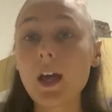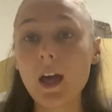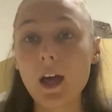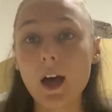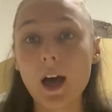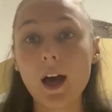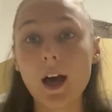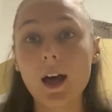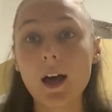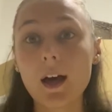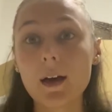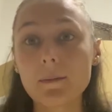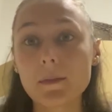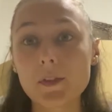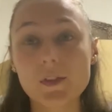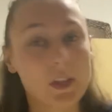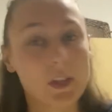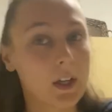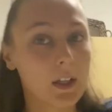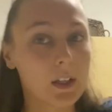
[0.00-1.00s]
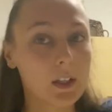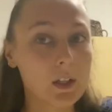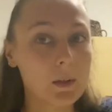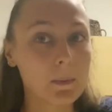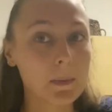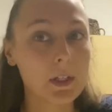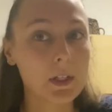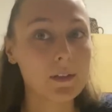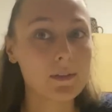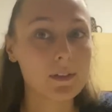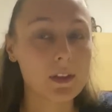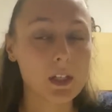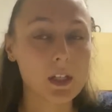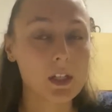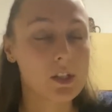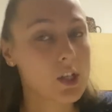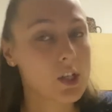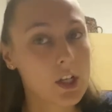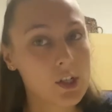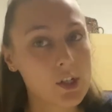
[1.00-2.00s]
Um, you saw a little bit of the
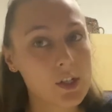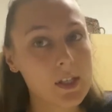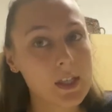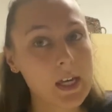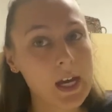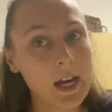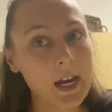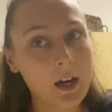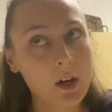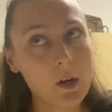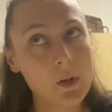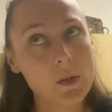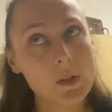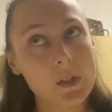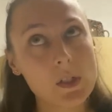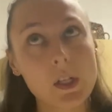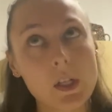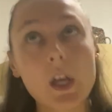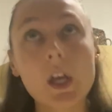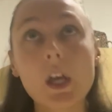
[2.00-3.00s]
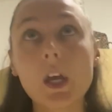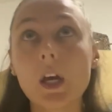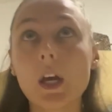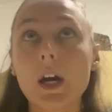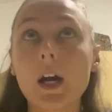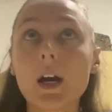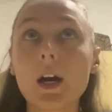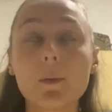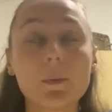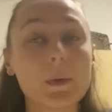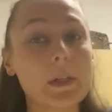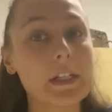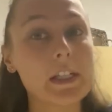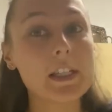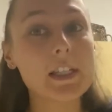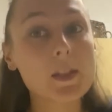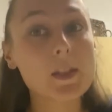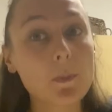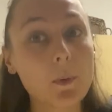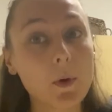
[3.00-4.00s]
changes of the house. Uh, we did
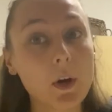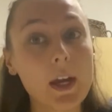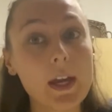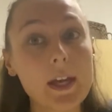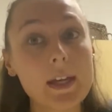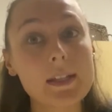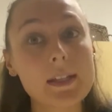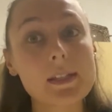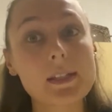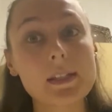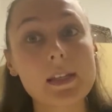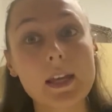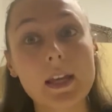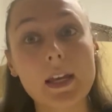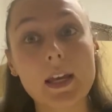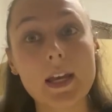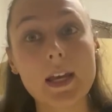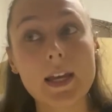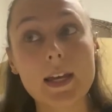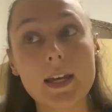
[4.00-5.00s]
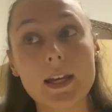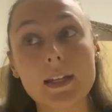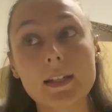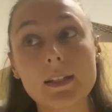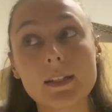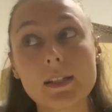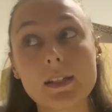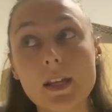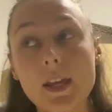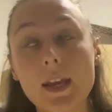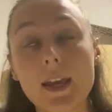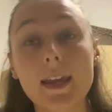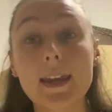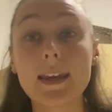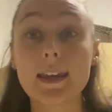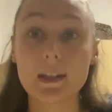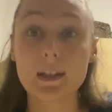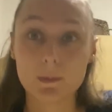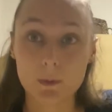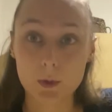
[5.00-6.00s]
Springs and
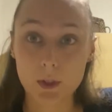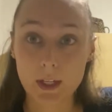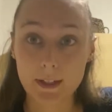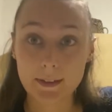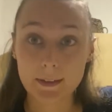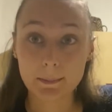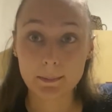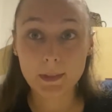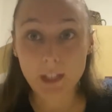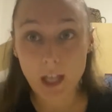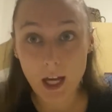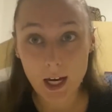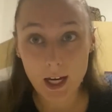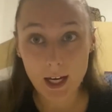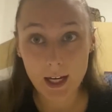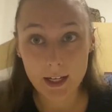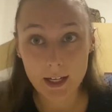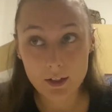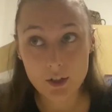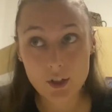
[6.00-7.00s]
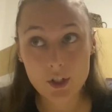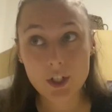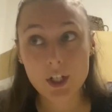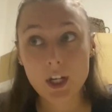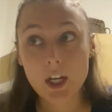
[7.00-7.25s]
Animal Kingdom Lodge.